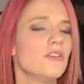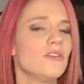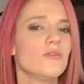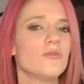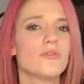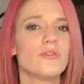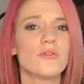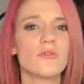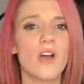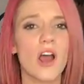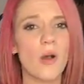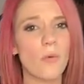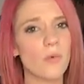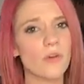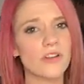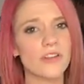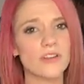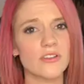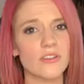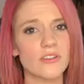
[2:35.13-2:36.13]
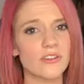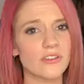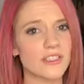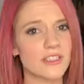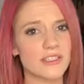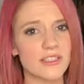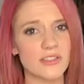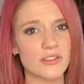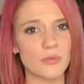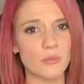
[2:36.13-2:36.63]
You do not want an early
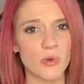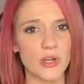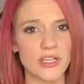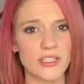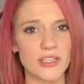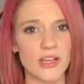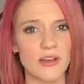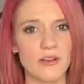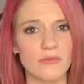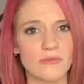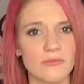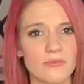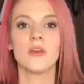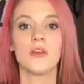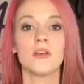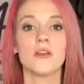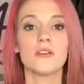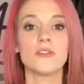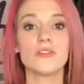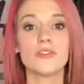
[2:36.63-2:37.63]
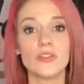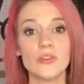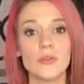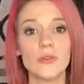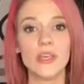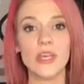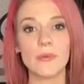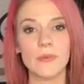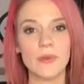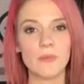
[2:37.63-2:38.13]
stencil breakdown. Do
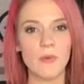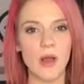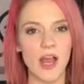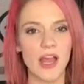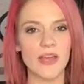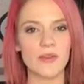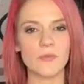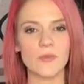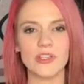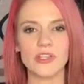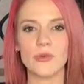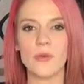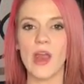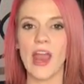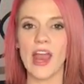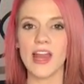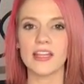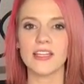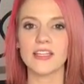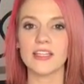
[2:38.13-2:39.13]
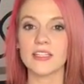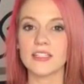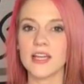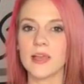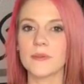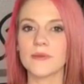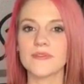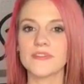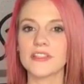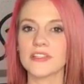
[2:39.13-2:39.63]
keep in mind when you add any
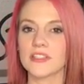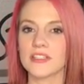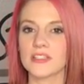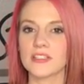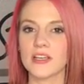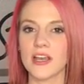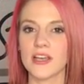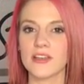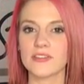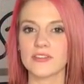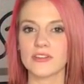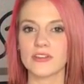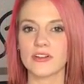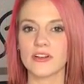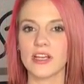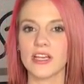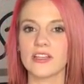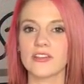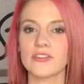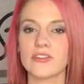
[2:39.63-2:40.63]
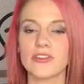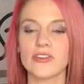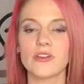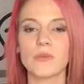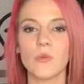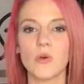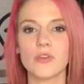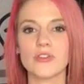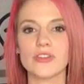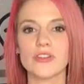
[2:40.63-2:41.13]
type of sensitizer into your
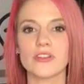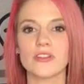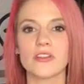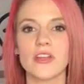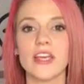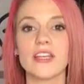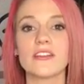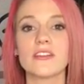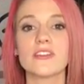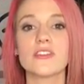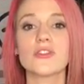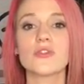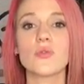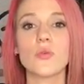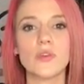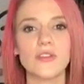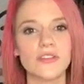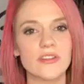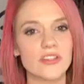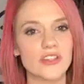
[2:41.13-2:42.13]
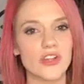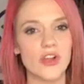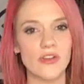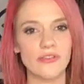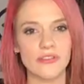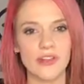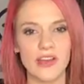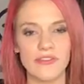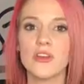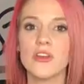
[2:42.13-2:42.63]
emulsion, it does shorten the shelf
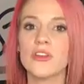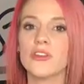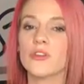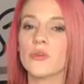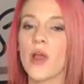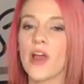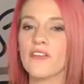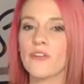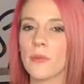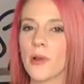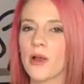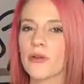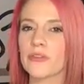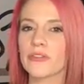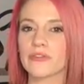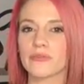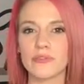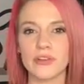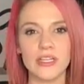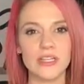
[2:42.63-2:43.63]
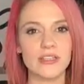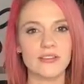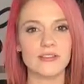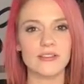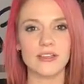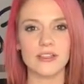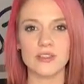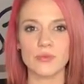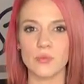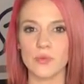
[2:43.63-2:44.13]
life. You have about three to
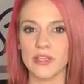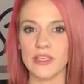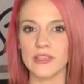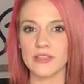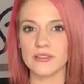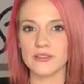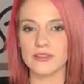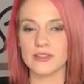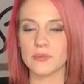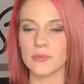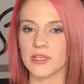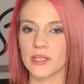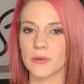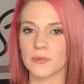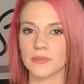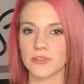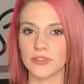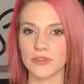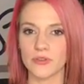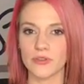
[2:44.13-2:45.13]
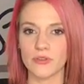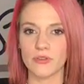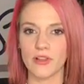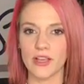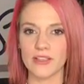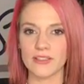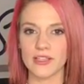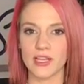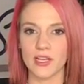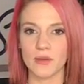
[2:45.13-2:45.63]
six weeks to be able to
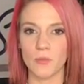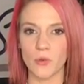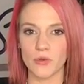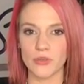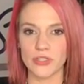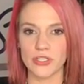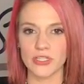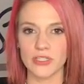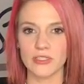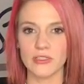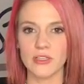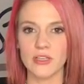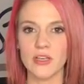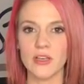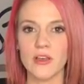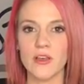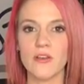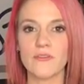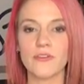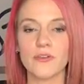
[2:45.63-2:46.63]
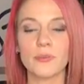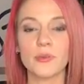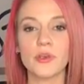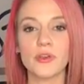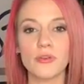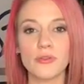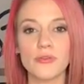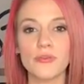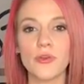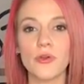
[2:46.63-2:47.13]
utilize that emulsion. For
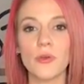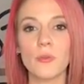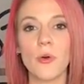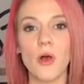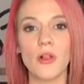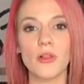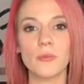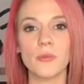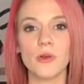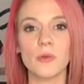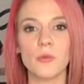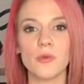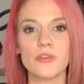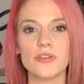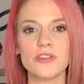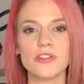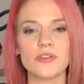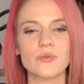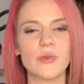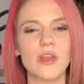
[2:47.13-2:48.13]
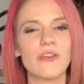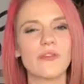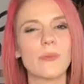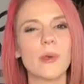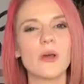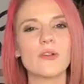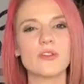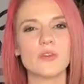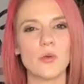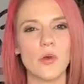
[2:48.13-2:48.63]
pure photopolymer emulsions, we have
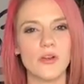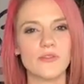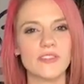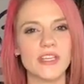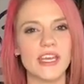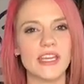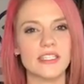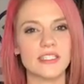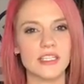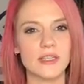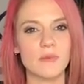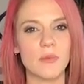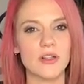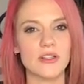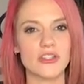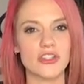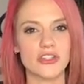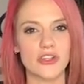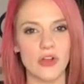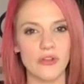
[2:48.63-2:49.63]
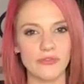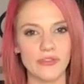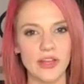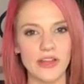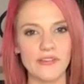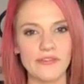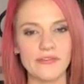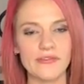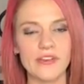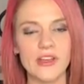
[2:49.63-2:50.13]
about 12 to 18 months shelf
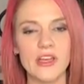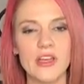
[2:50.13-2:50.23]
life.